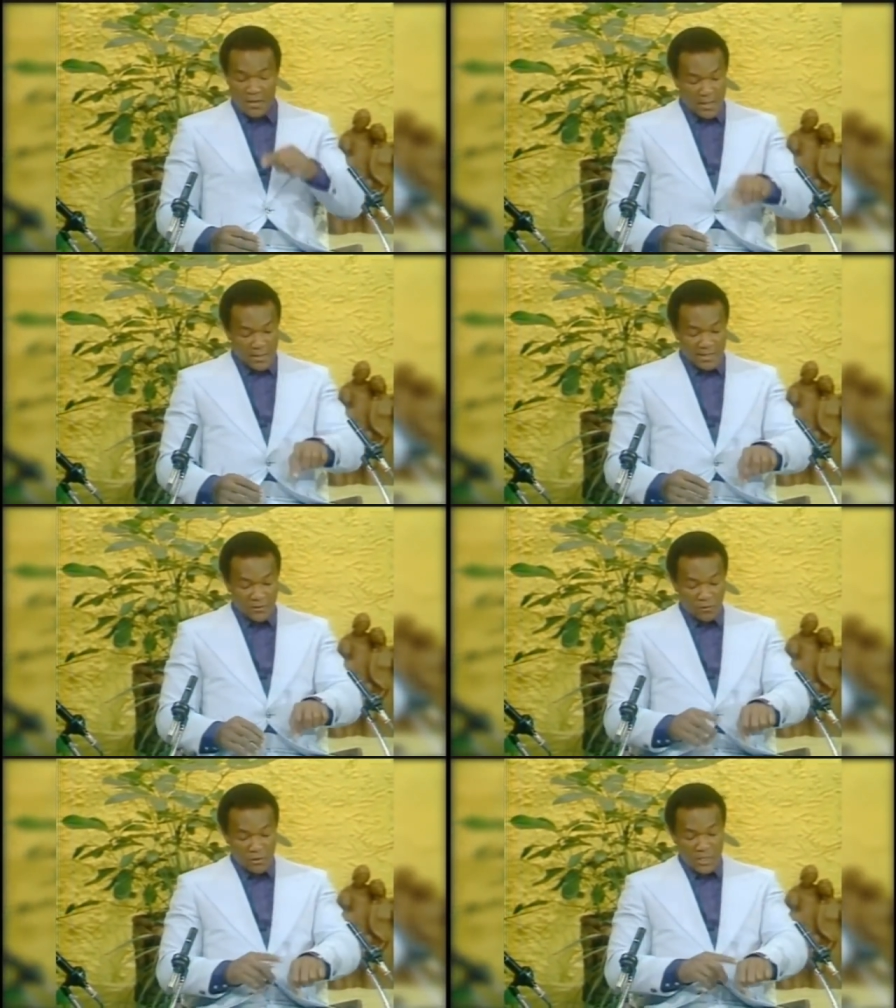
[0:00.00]
And I
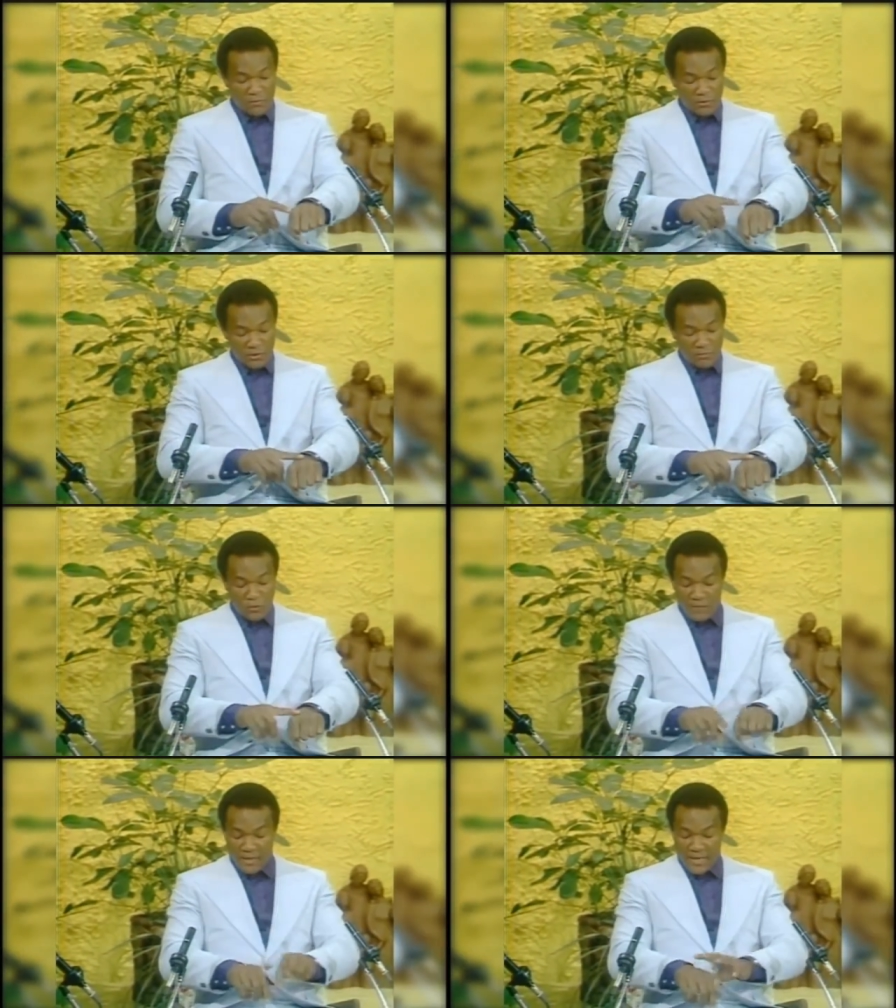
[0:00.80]
told the other ones to
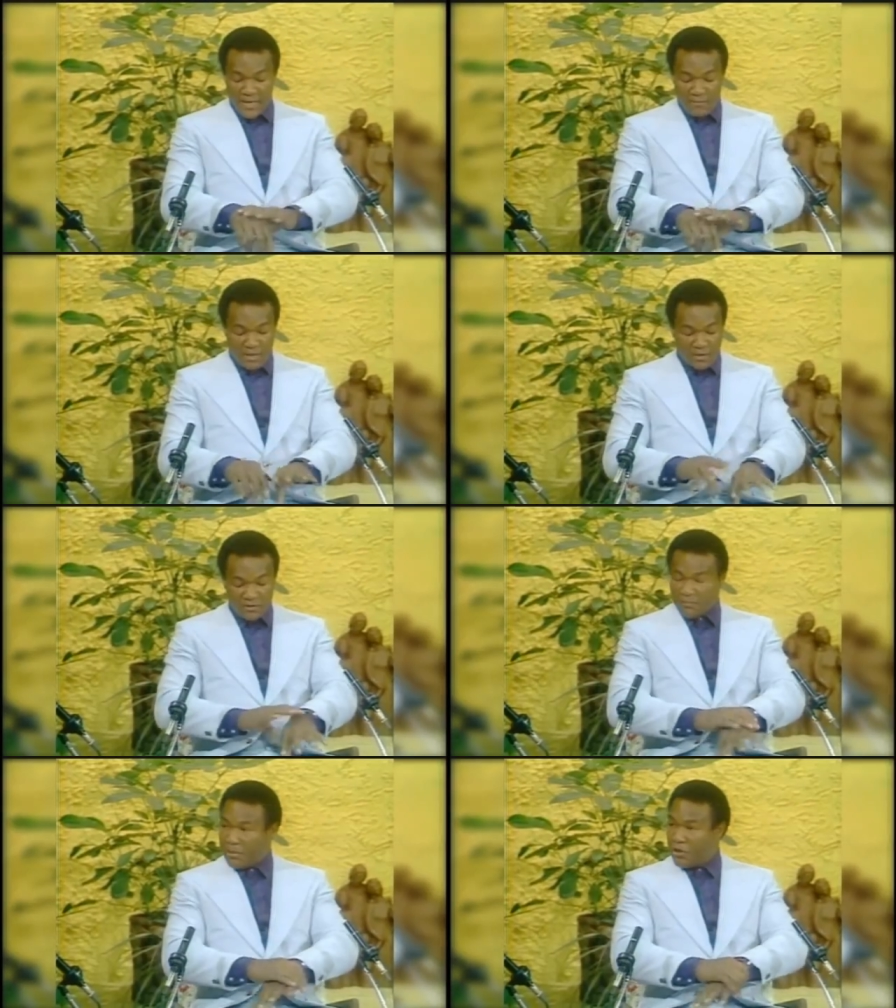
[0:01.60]
move their hand because
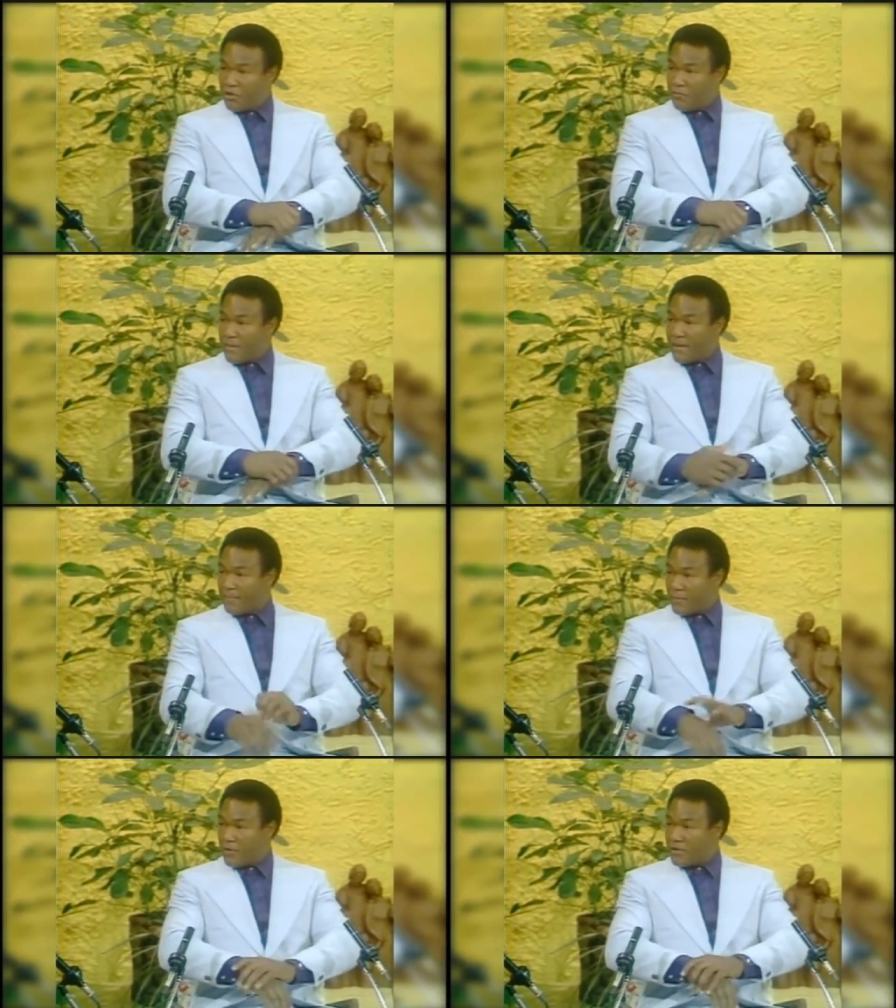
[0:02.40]
the blood on, my,
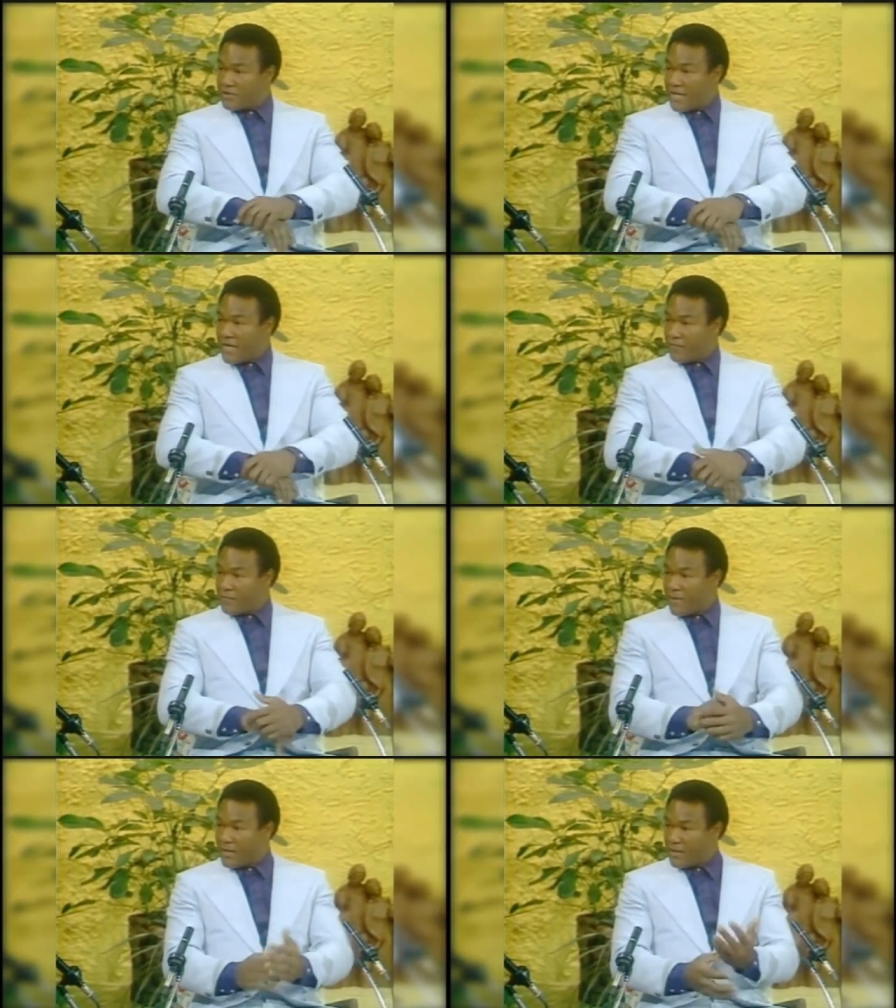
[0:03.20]
on his hand was
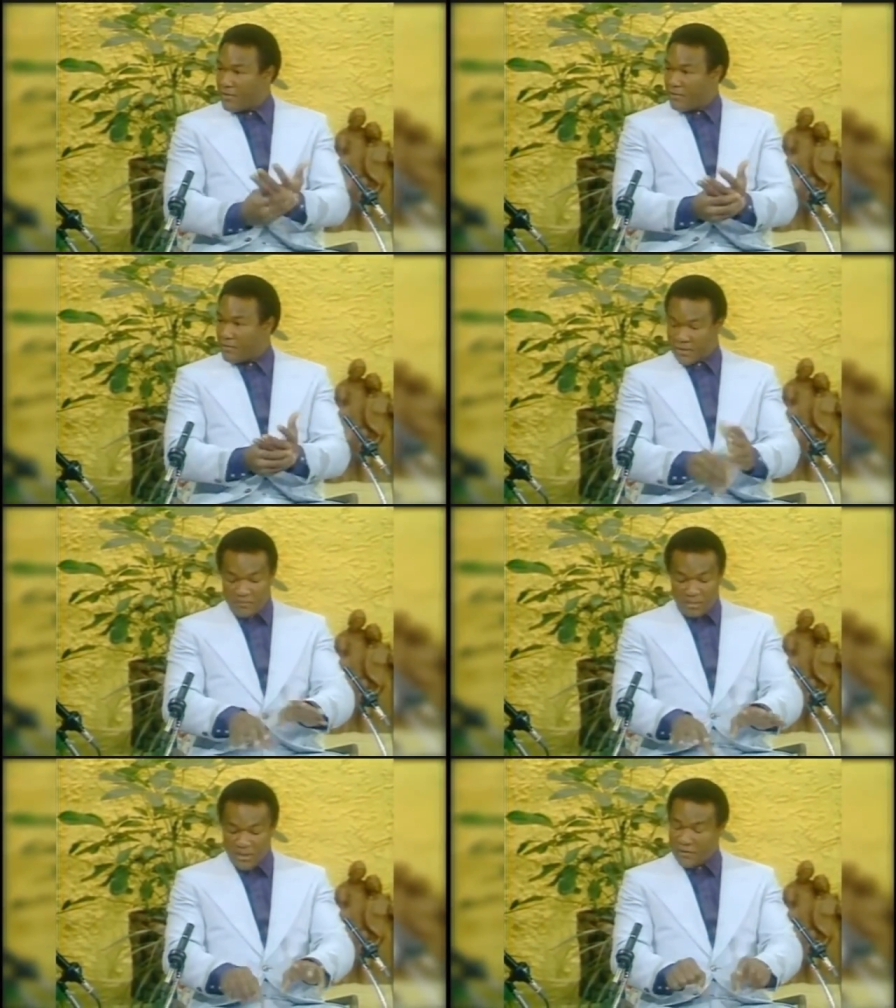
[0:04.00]
making, you know, his
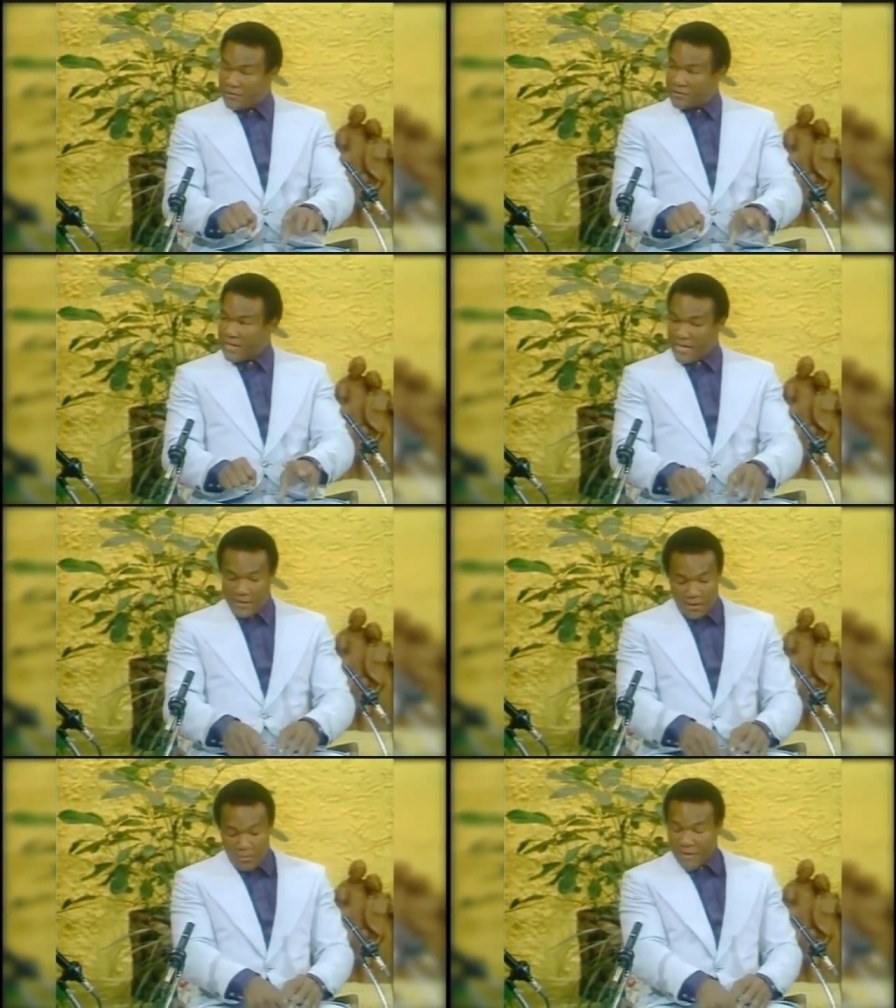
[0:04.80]
bleeding on his hand.
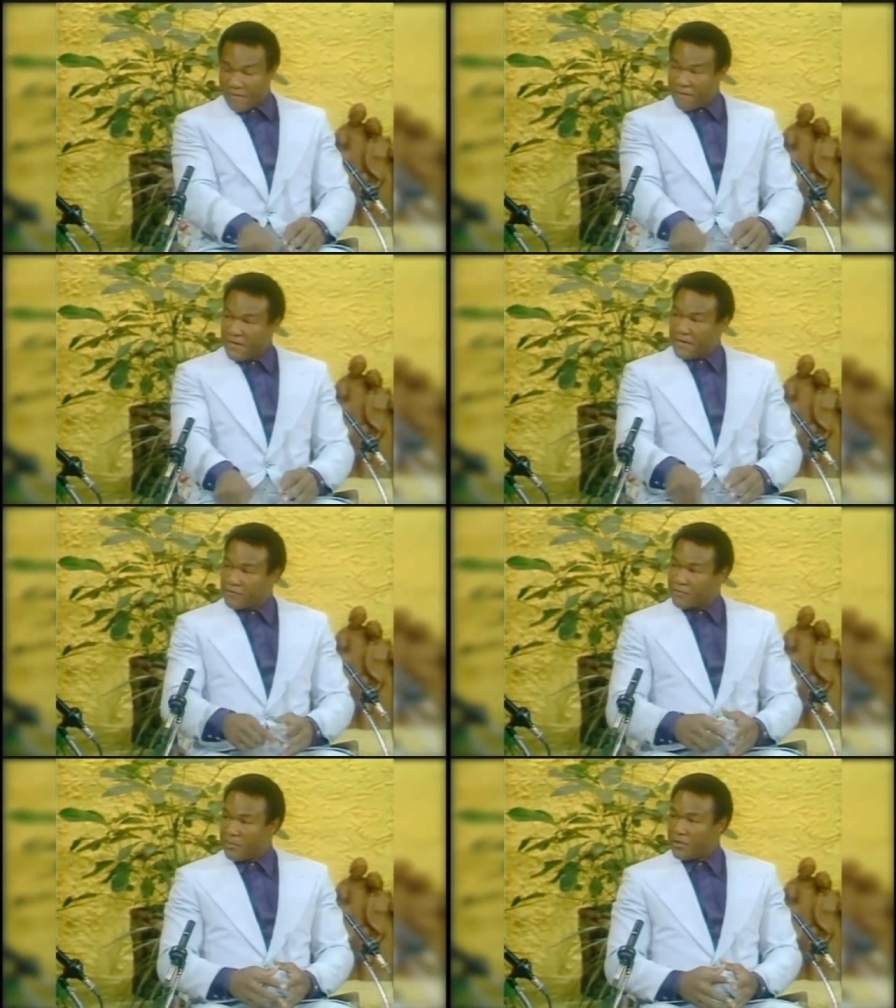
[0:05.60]
And on my feet, there
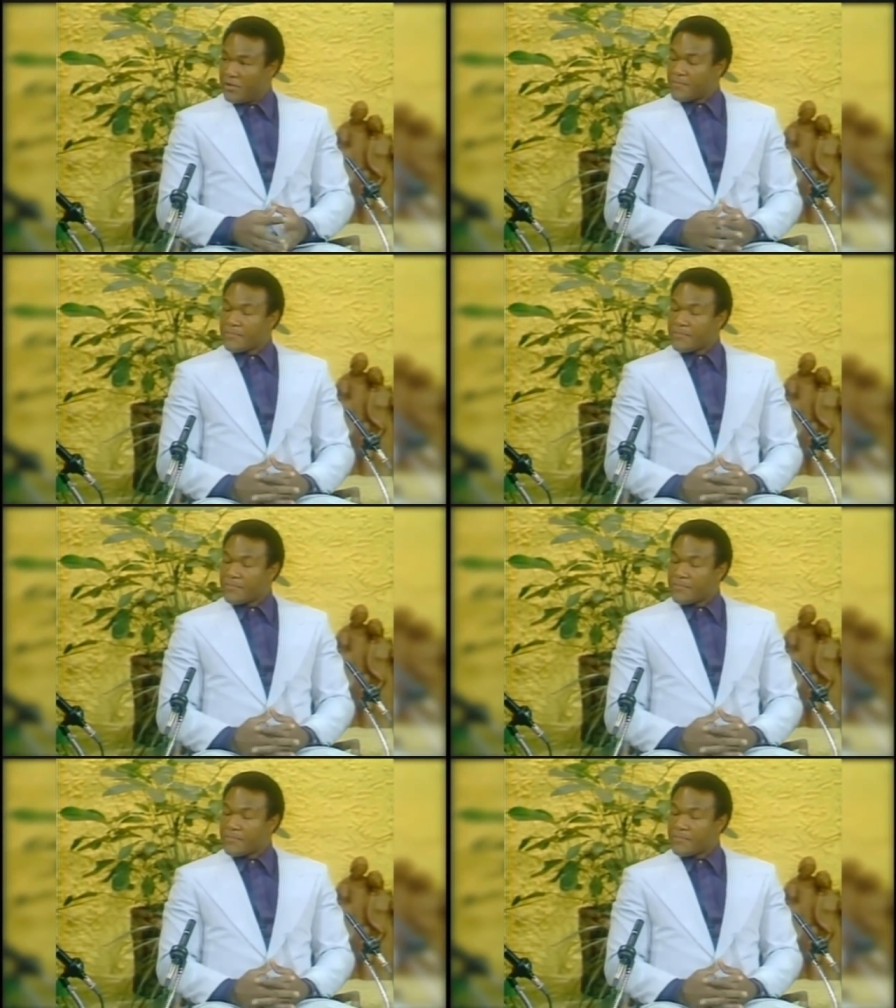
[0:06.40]
was blood.